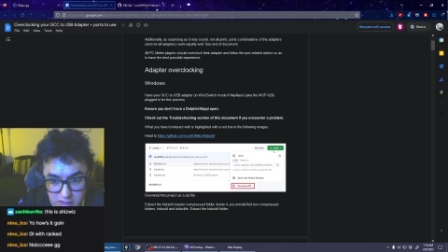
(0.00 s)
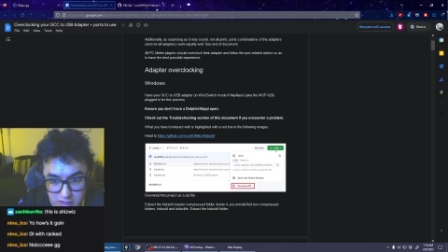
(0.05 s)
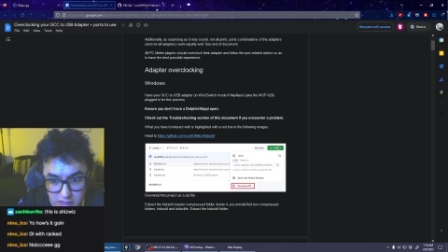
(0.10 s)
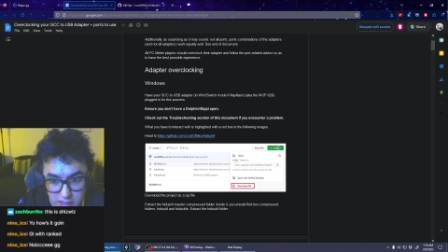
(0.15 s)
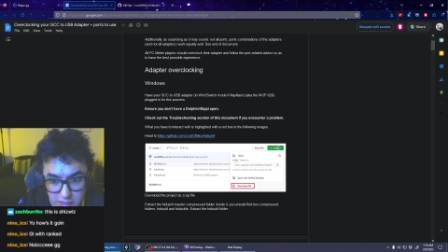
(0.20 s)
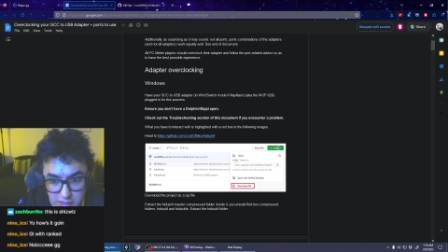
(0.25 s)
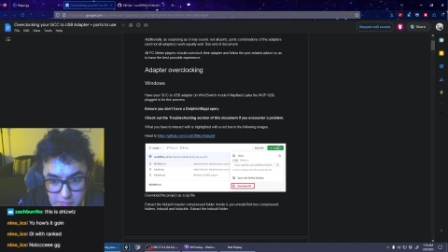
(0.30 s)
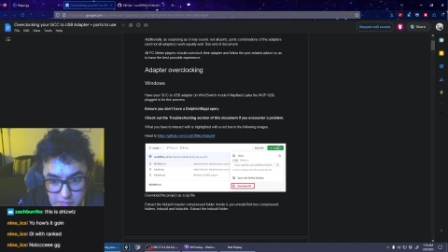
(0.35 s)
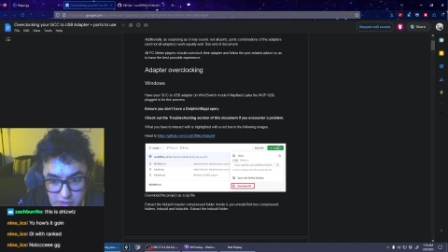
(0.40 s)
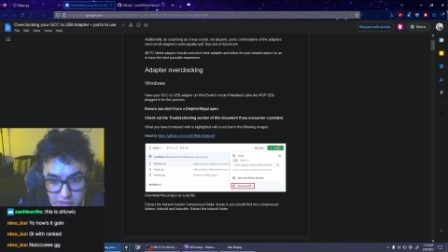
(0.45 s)

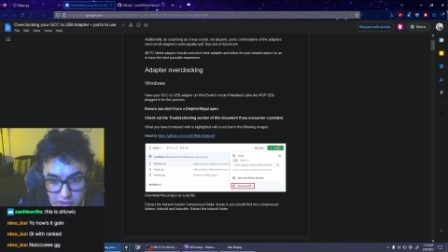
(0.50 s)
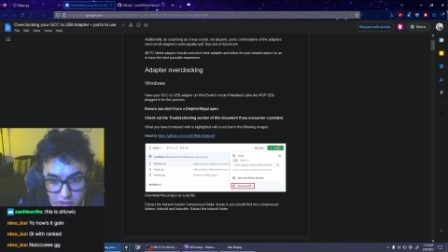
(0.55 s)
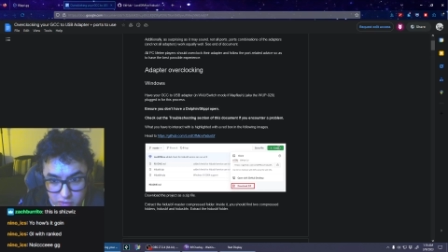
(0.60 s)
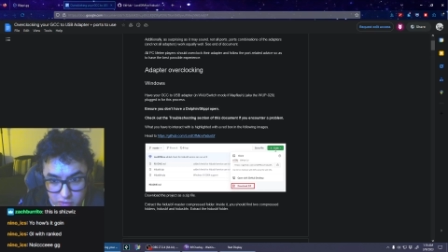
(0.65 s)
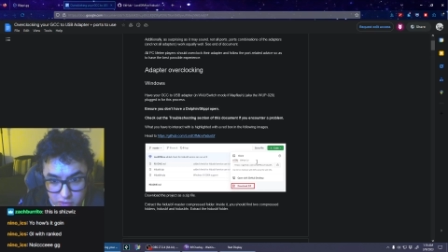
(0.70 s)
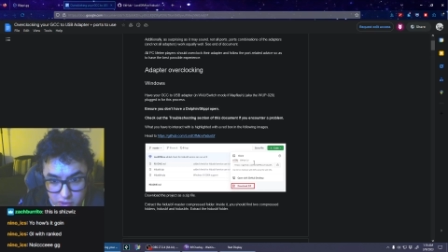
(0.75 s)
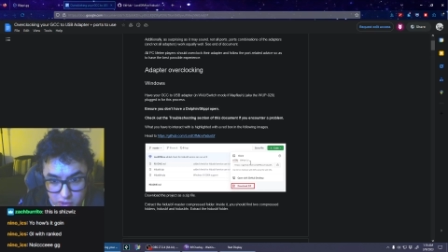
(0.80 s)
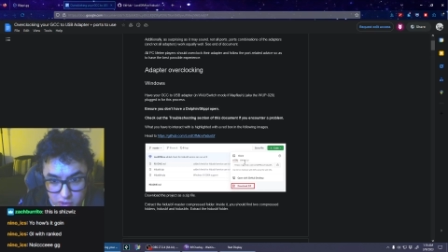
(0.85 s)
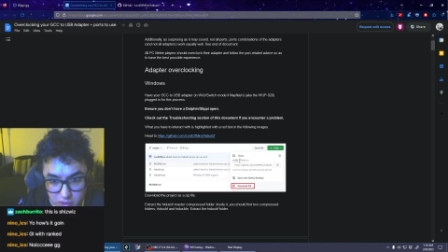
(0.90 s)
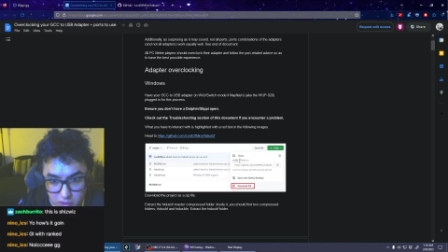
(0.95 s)
I'm gonna go
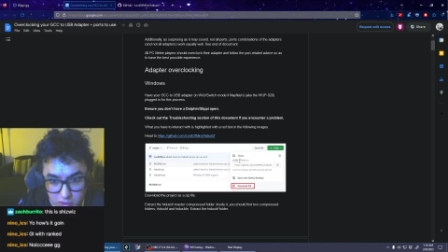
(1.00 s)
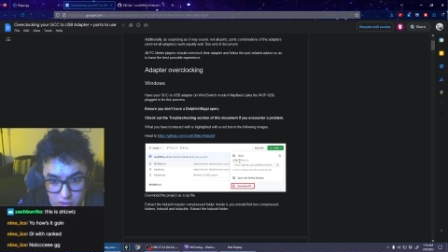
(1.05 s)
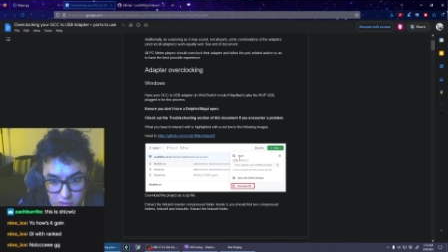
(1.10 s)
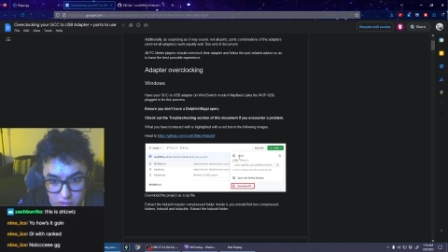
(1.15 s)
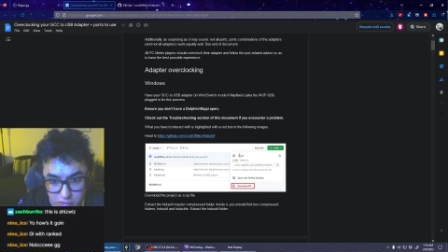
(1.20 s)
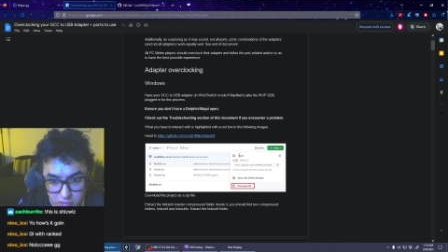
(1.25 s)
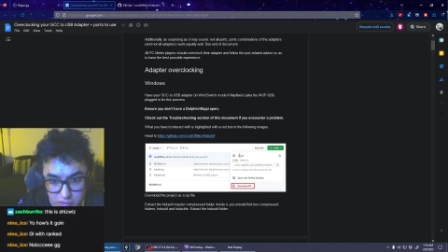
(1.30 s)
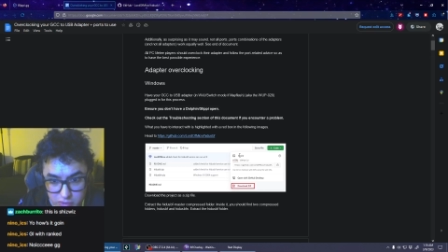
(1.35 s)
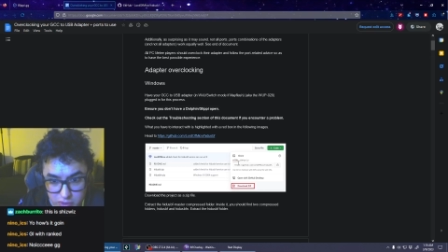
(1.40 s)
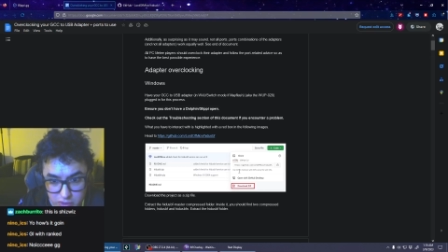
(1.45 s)
to
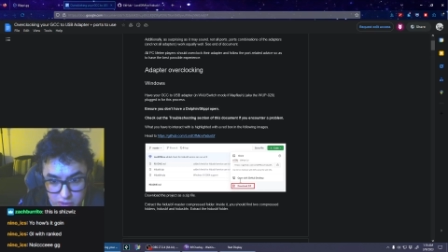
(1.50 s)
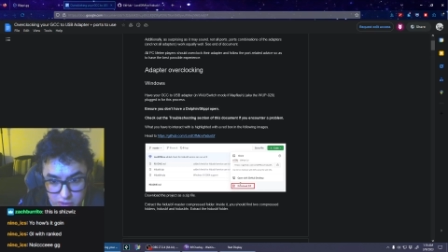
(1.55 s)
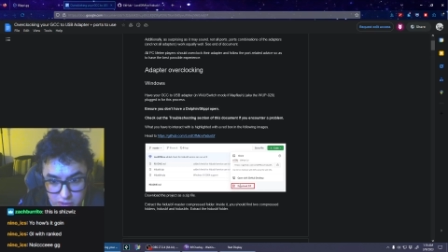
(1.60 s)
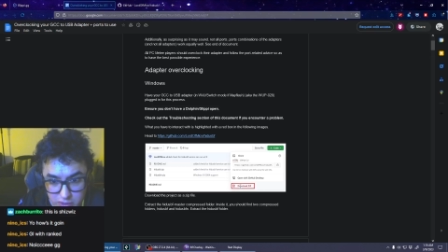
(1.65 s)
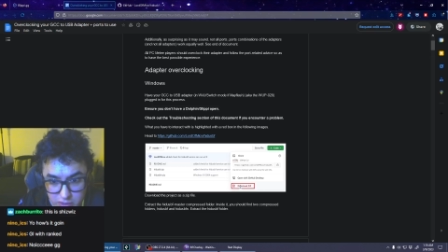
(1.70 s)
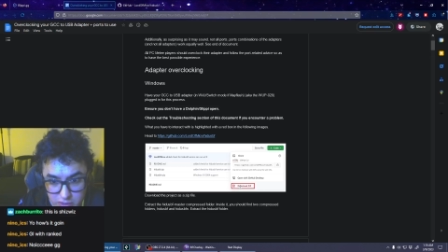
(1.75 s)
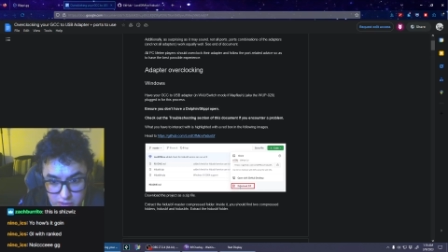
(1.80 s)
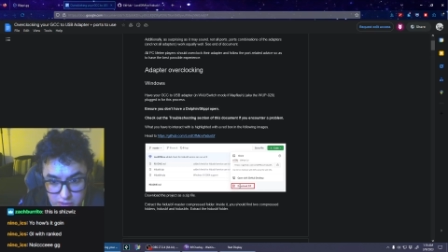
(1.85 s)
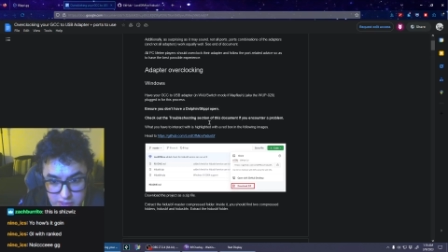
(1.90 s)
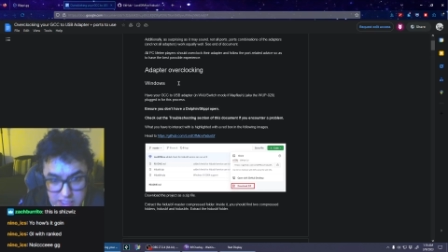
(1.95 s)
code,
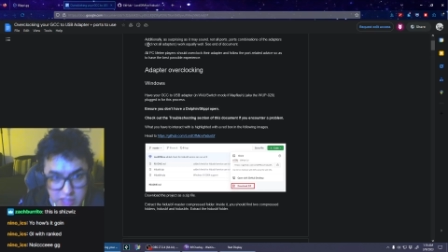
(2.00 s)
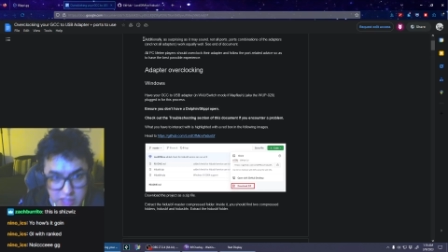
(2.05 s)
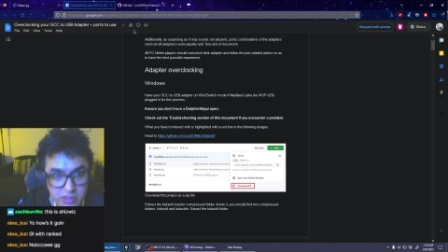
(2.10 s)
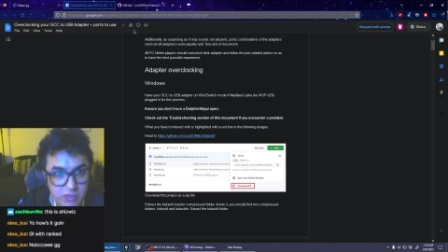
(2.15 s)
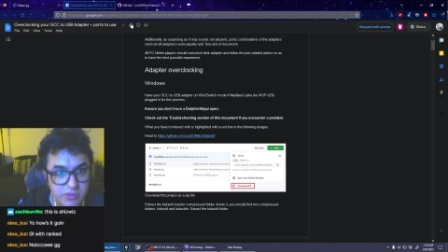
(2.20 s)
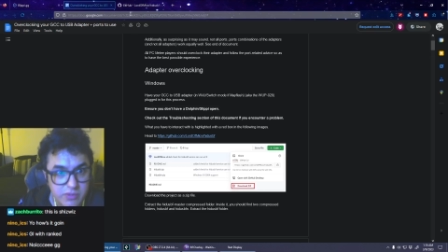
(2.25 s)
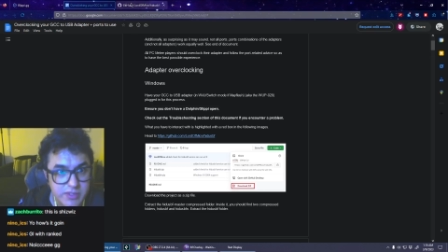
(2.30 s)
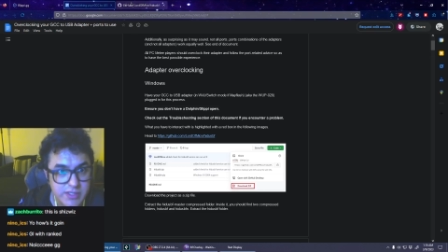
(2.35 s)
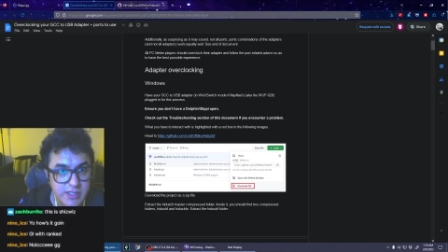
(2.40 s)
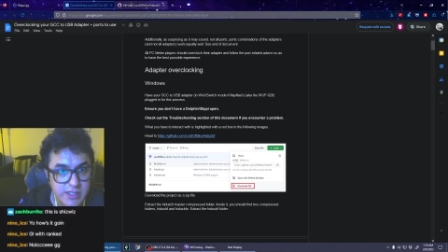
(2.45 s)

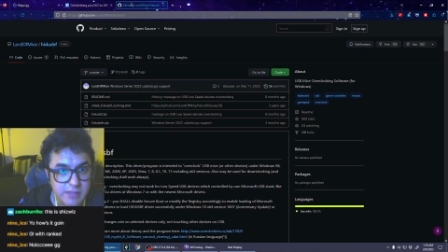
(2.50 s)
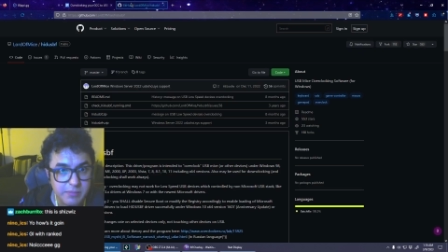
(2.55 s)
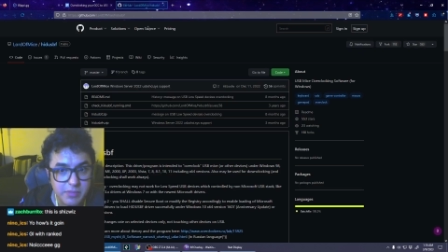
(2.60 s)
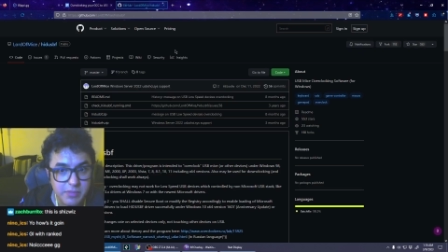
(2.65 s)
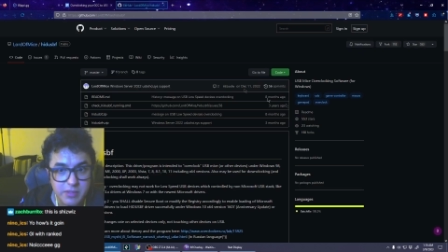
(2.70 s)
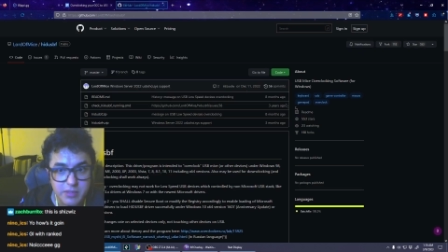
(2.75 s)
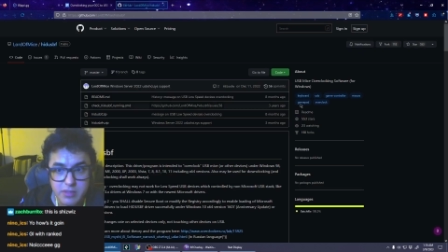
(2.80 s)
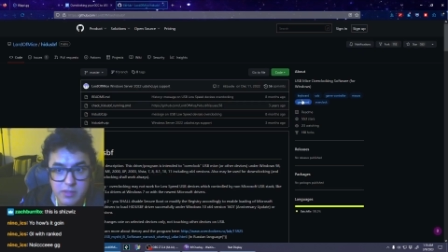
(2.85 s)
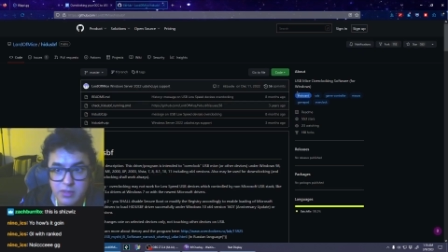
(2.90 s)
download zip.